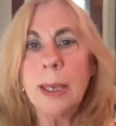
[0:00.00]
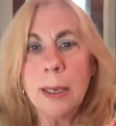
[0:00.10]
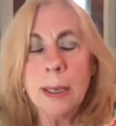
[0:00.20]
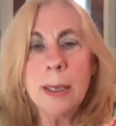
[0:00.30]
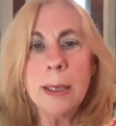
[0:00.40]

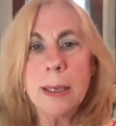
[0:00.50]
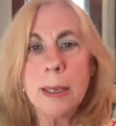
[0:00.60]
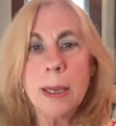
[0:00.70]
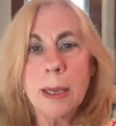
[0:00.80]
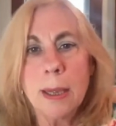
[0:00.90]
in
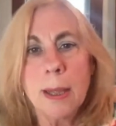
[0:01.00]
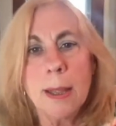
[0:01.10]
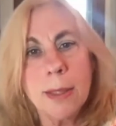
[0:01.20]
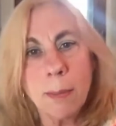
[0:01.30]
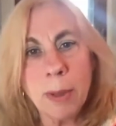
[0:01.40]

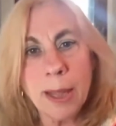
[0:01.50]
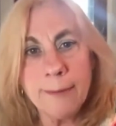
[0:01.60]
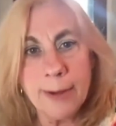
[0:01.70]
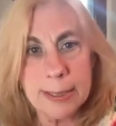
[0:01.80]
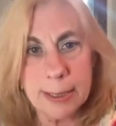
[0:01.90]
the
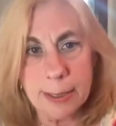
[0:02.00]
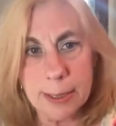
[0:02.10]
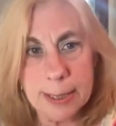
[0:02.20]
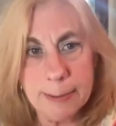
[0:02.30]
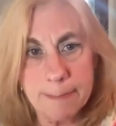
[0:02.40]
blood
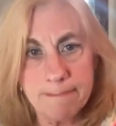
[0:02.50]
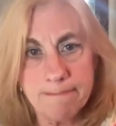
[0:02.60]
vessels.